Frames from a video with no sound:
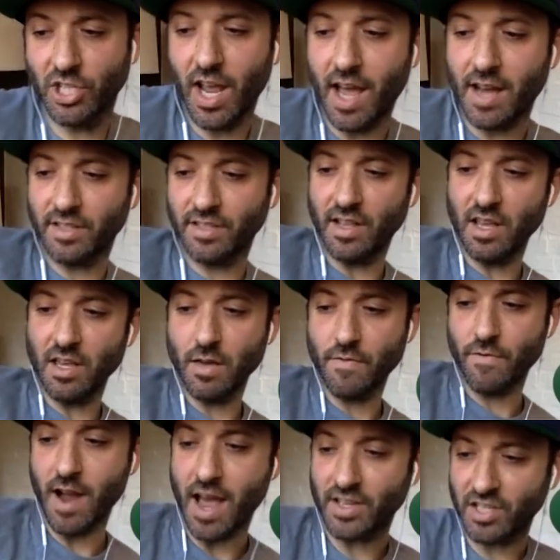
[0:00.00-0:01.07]
Janice, thank you
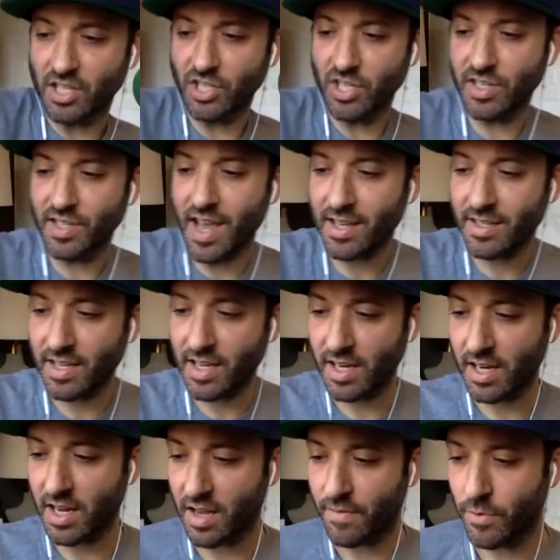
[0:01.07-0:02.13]
for asking. She's
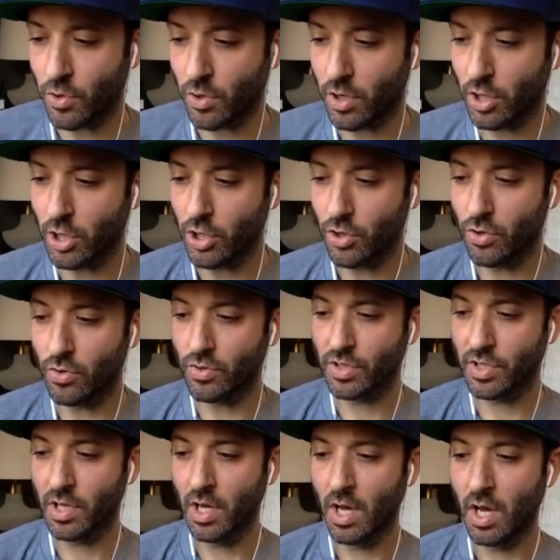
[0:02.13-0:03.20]
asking if you can
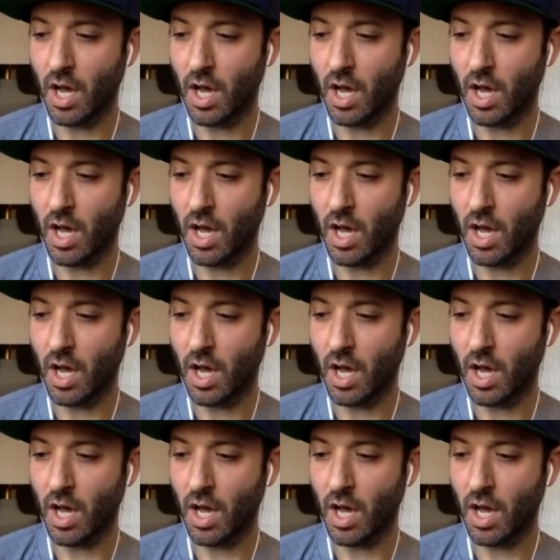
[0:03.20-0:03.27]
use